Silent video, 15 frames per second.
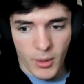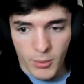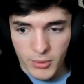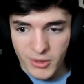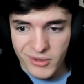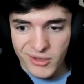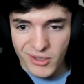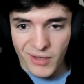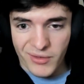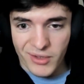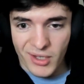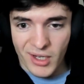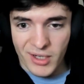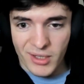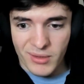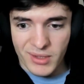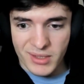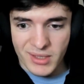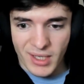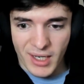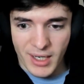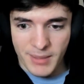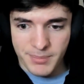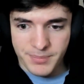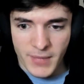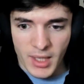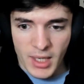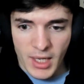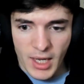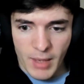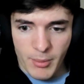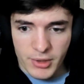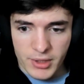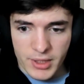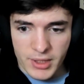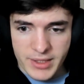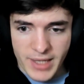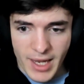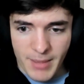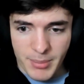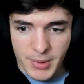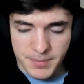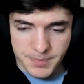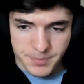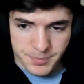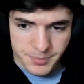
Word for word: We're going to turn off the audio this time, and we're going to zap it.